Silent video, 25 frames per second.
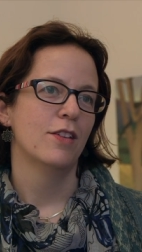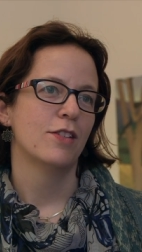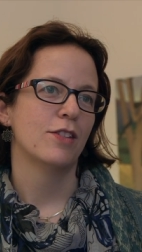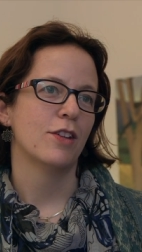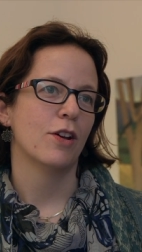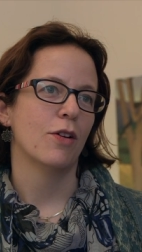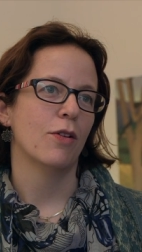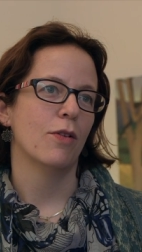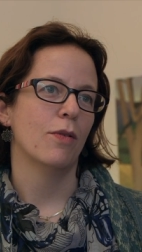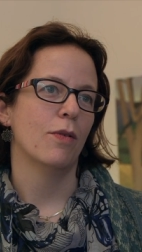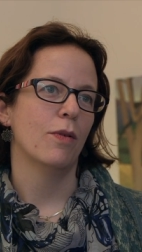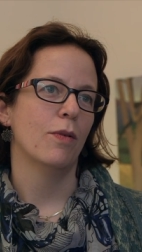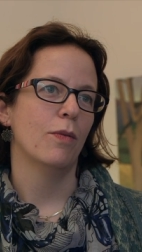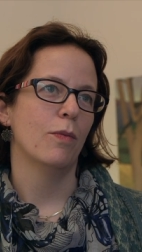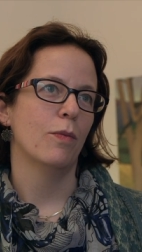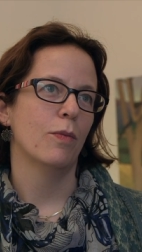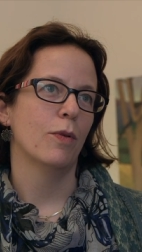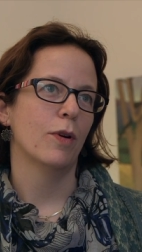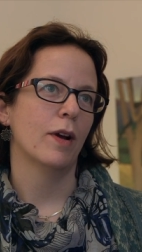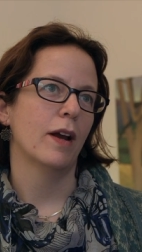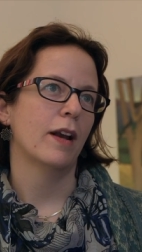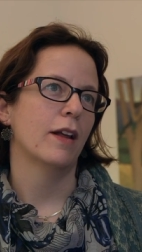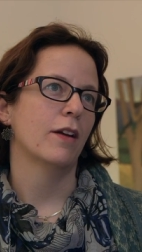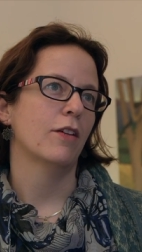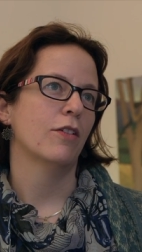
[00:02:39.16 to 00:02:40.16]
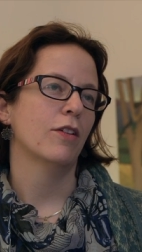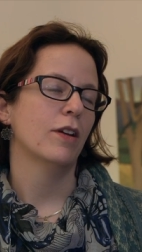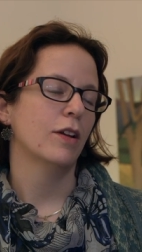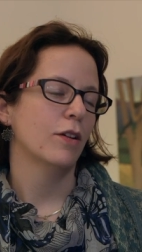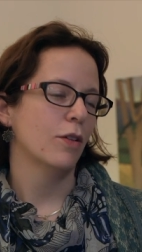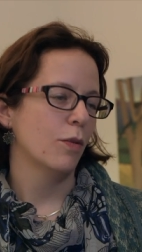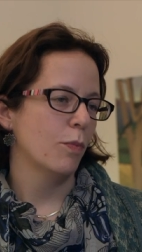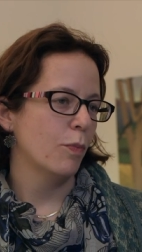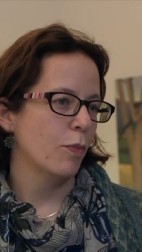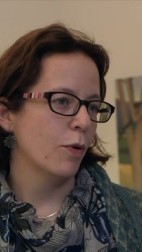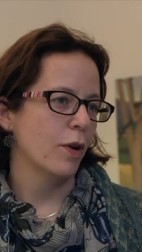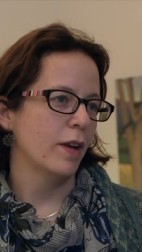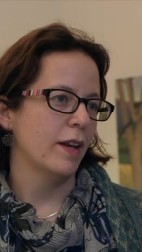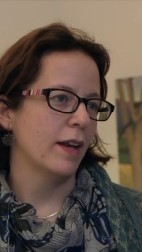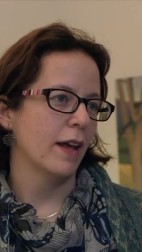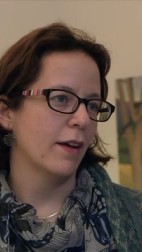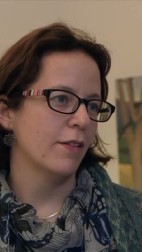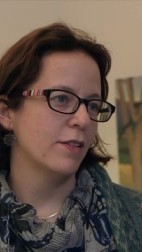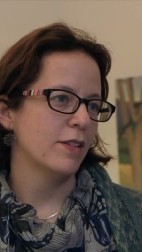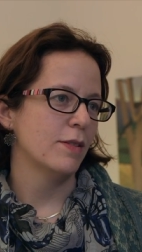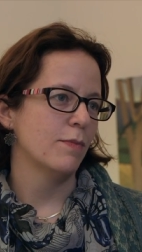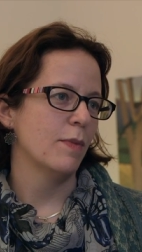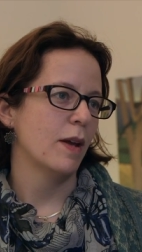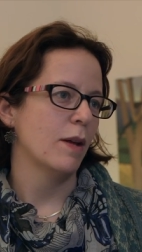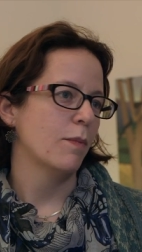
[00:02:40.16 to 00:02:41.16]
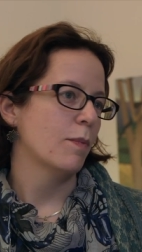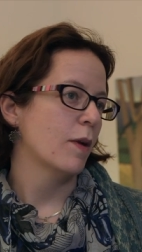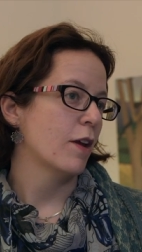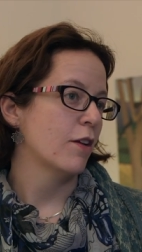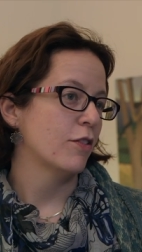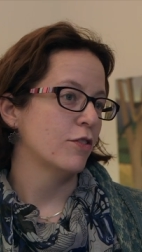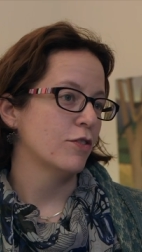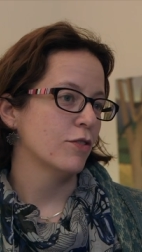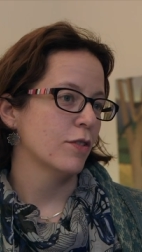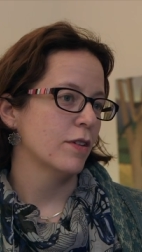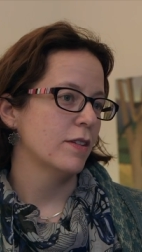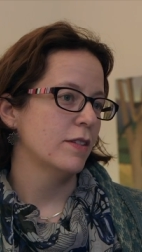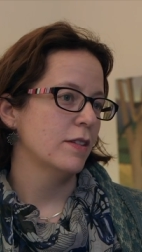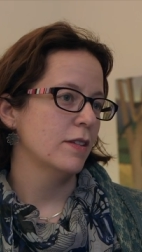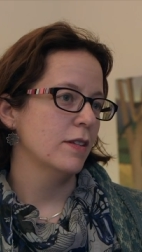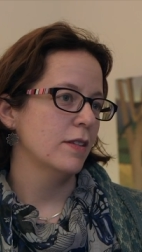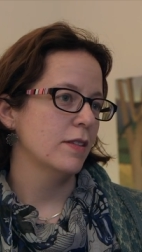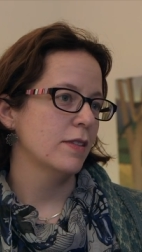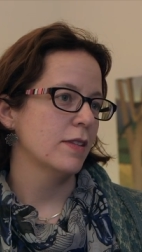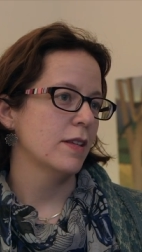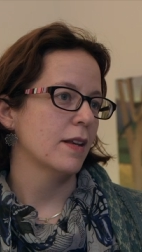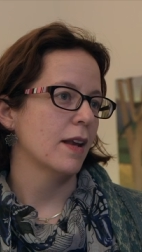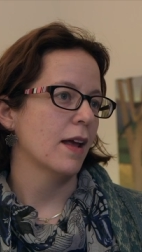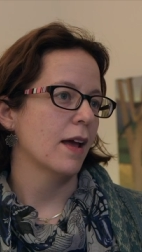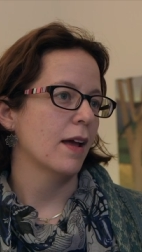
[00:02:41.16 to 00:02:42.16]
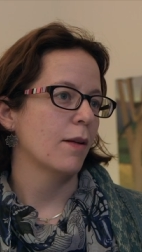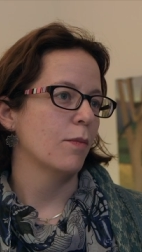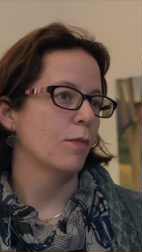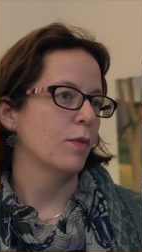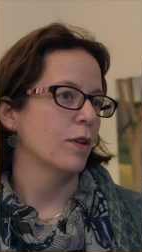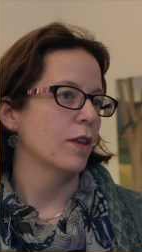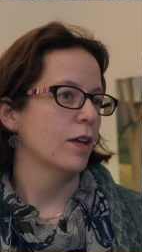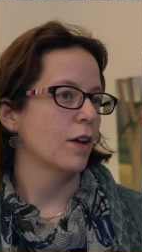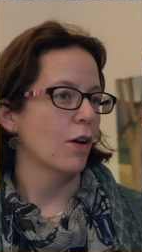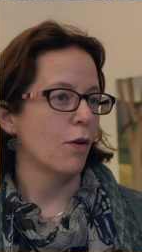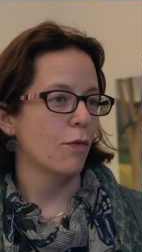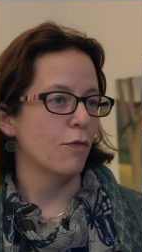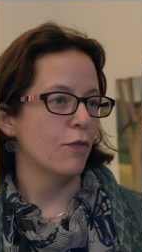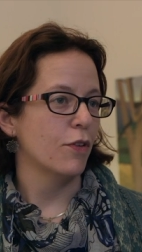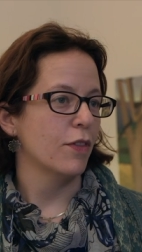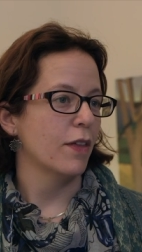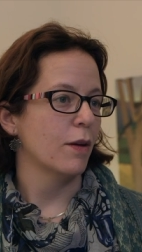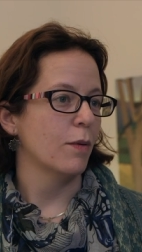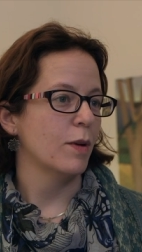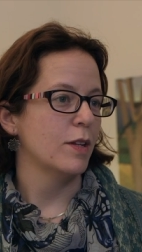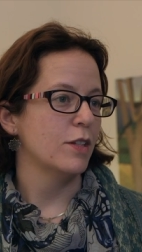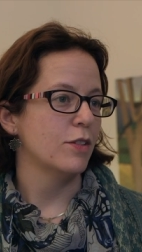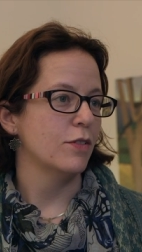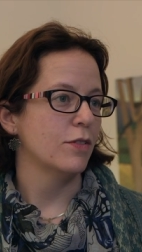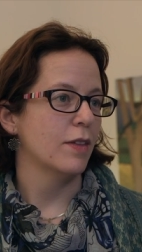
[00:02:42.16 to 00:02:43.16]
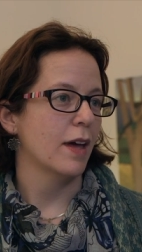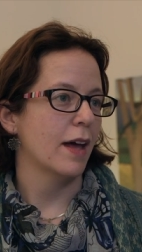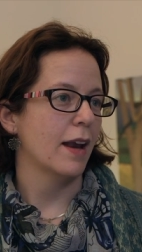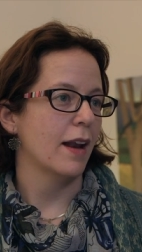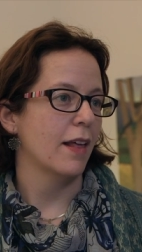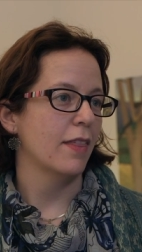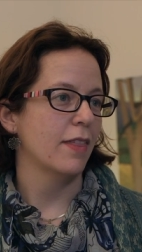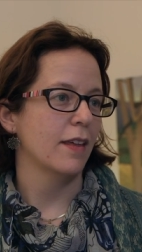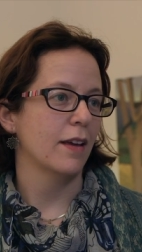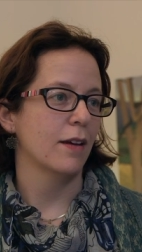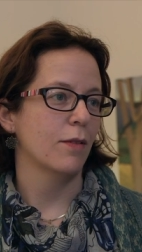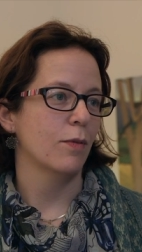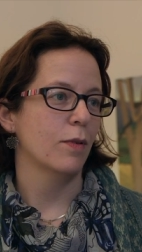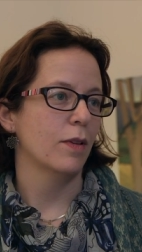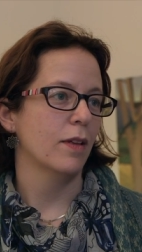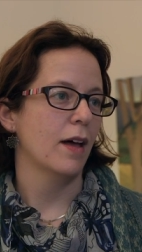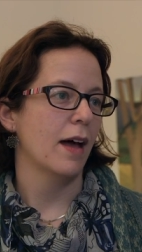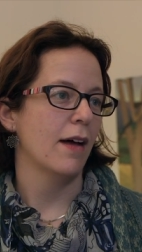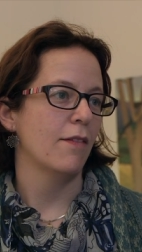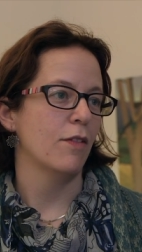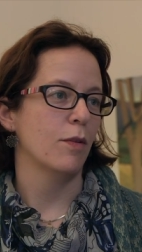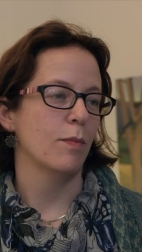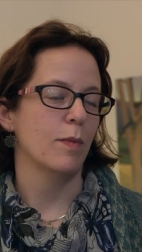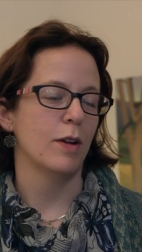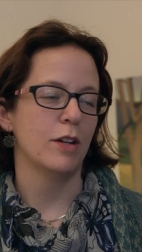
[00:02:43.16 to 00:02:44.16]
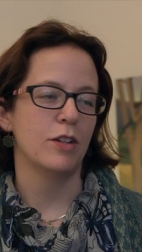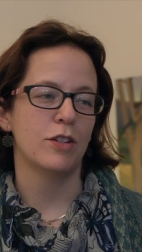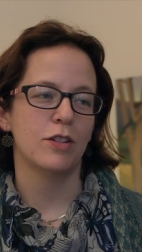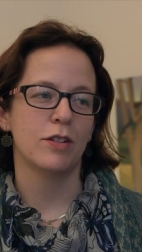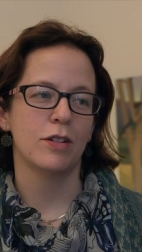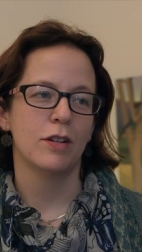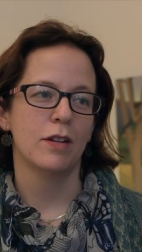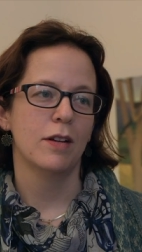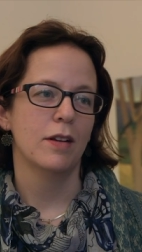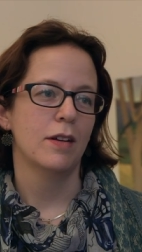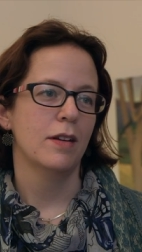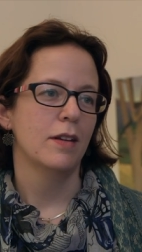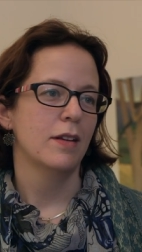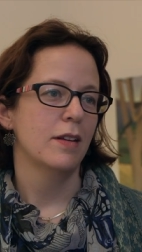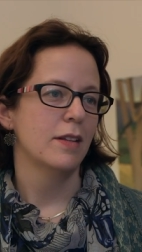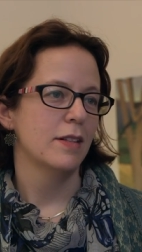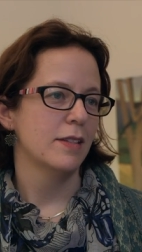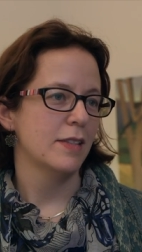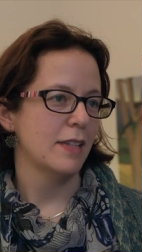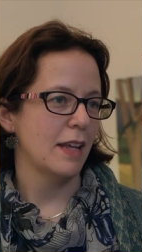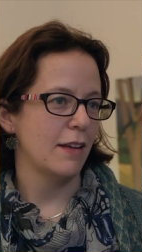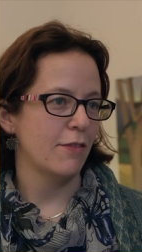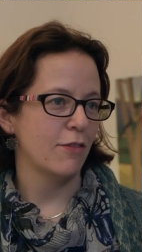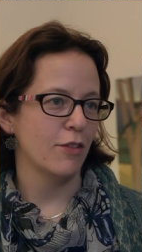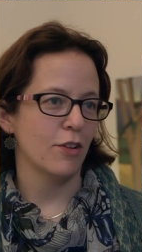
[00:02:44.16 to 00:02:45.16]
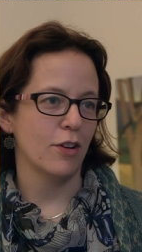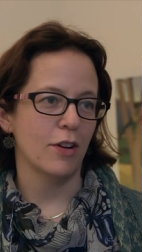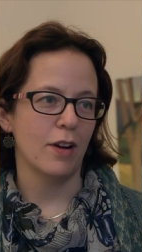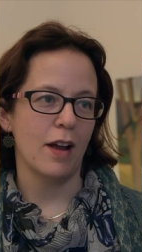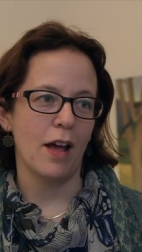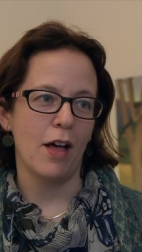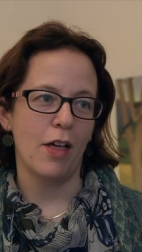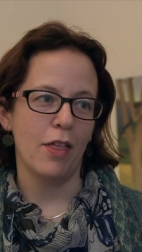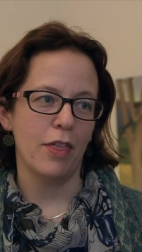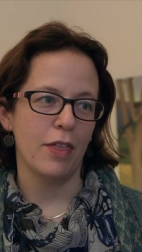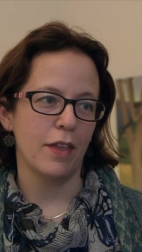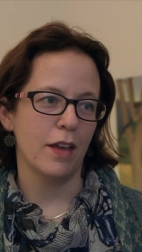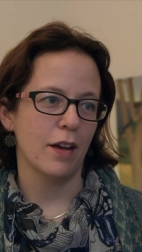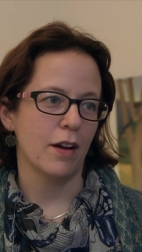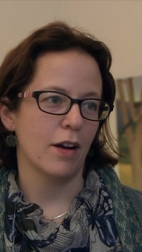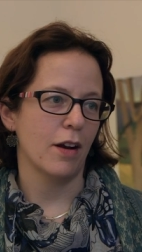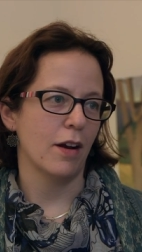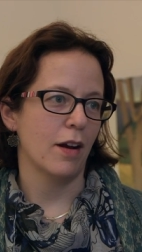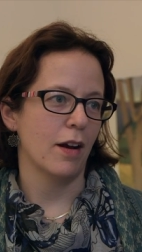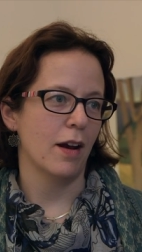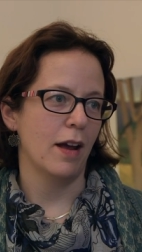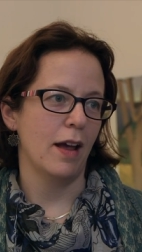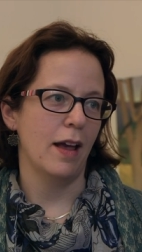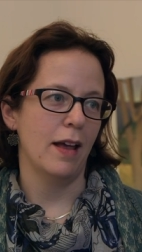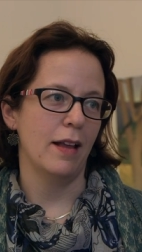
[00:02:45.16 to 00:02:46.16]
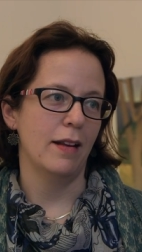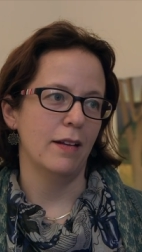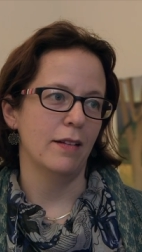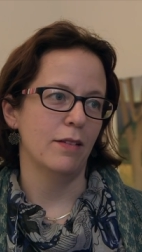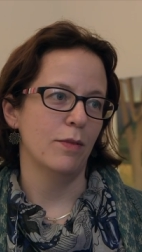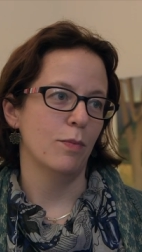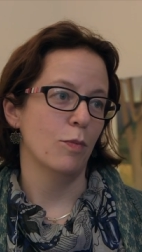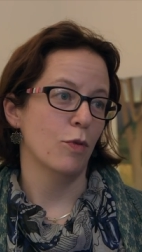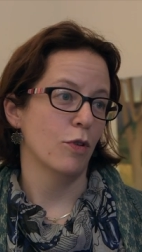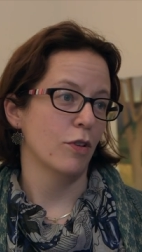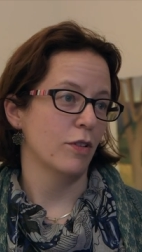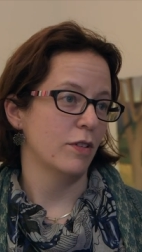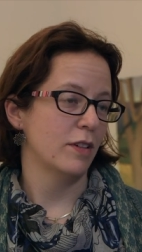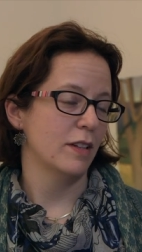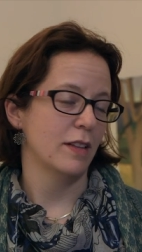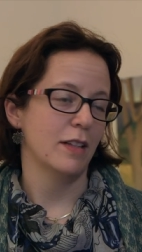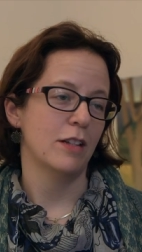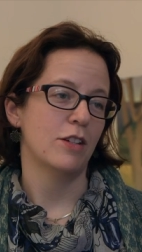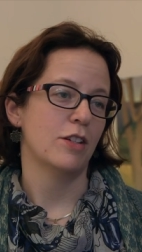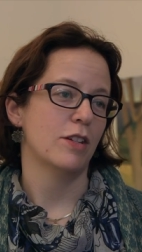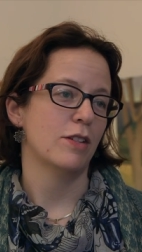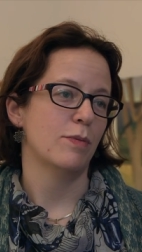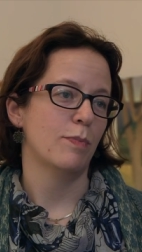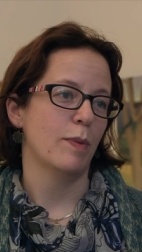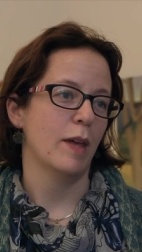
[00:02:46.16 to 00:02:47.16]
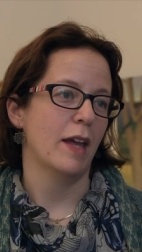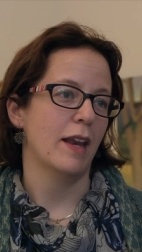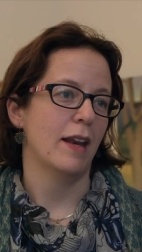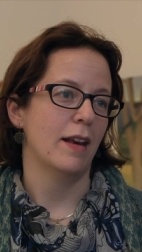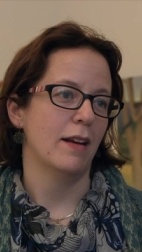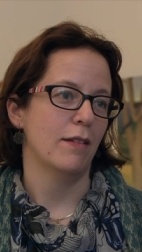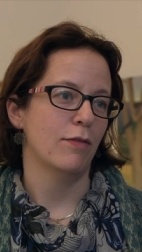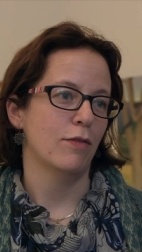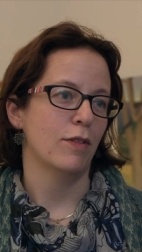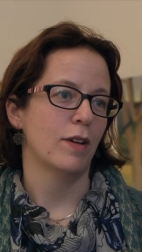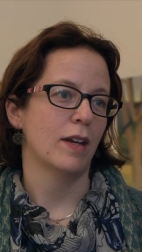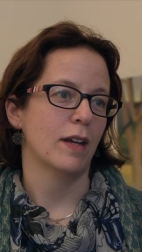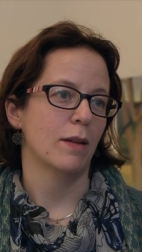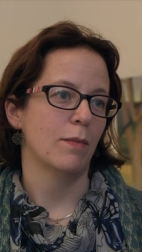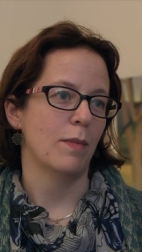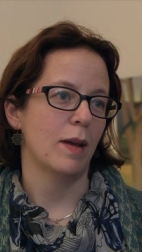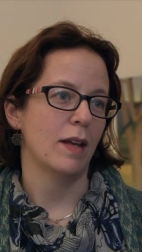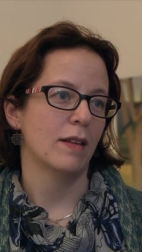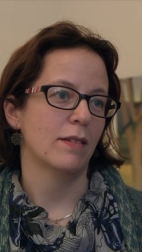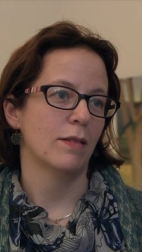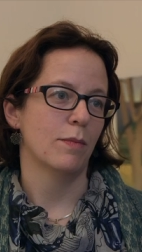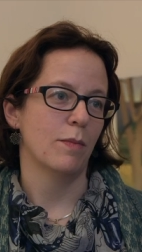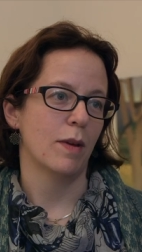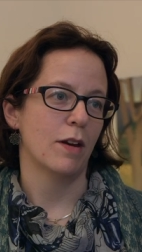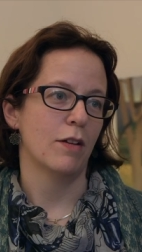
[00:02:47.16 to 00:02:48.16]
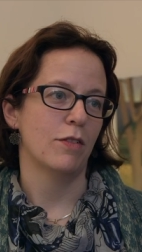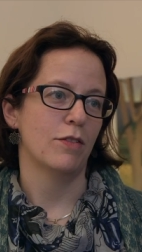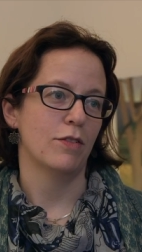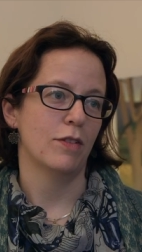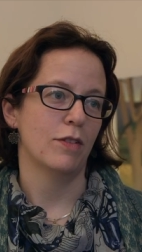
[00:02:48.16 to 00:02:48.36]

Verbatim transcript: So we're at a critical point now to make better choices, and I'm really hopeful that we do that. I think we'll have a much safer, healthier, and more delicious planet if we can make some better